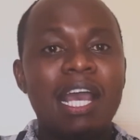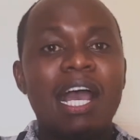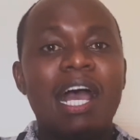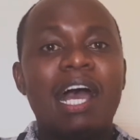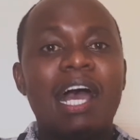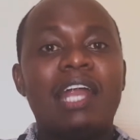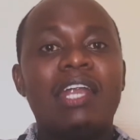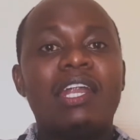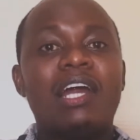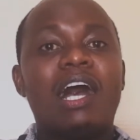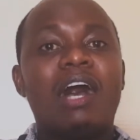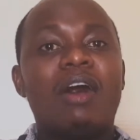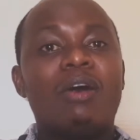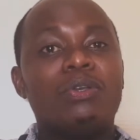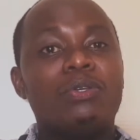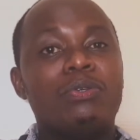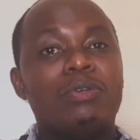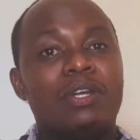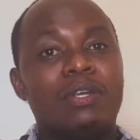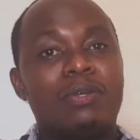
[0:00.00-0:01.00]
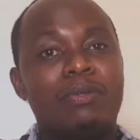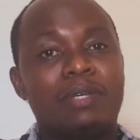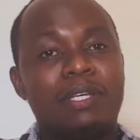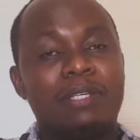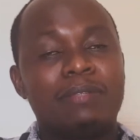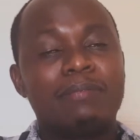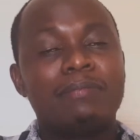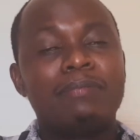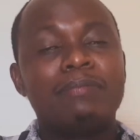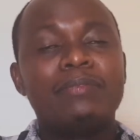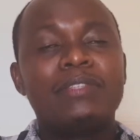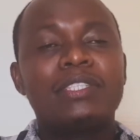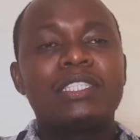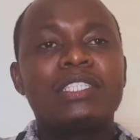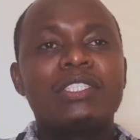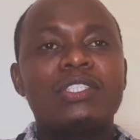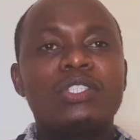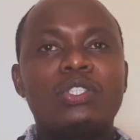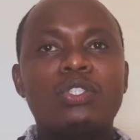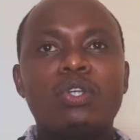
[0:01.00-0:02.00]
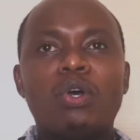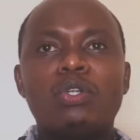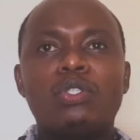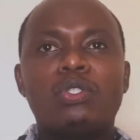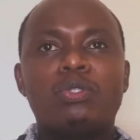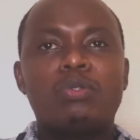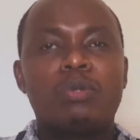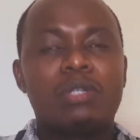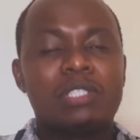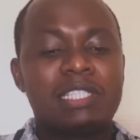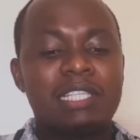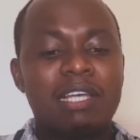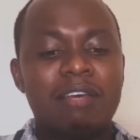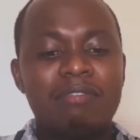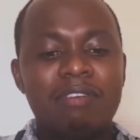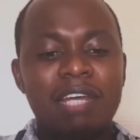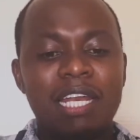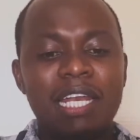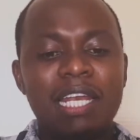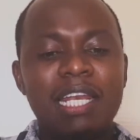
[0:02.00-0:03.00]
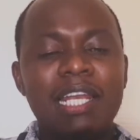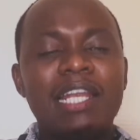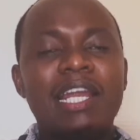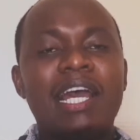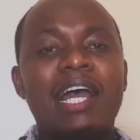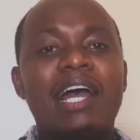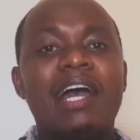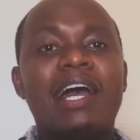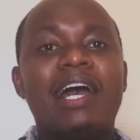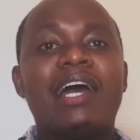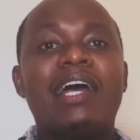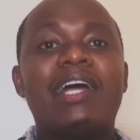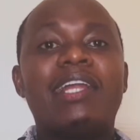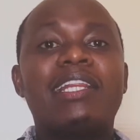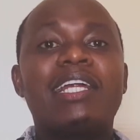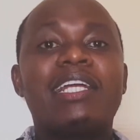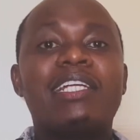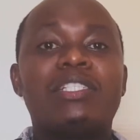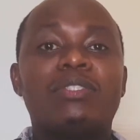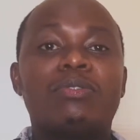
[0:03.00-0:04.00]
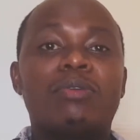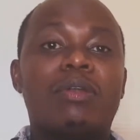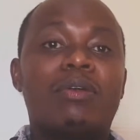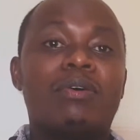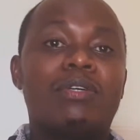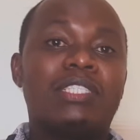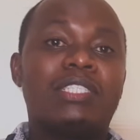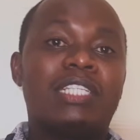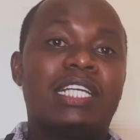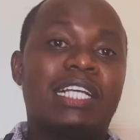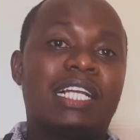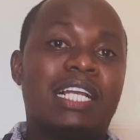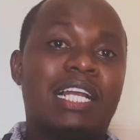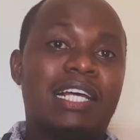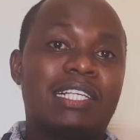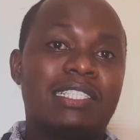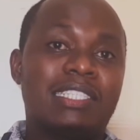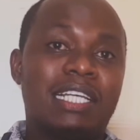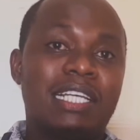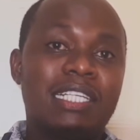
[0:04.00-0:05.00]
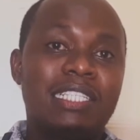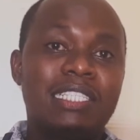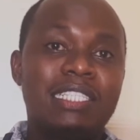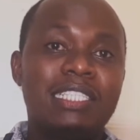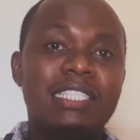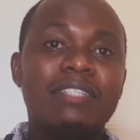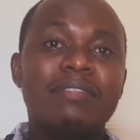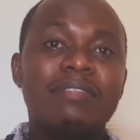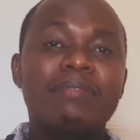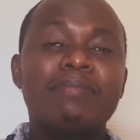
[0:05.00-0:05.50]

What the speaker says: and know how you are doing. So 2007, that is when I was in class 8.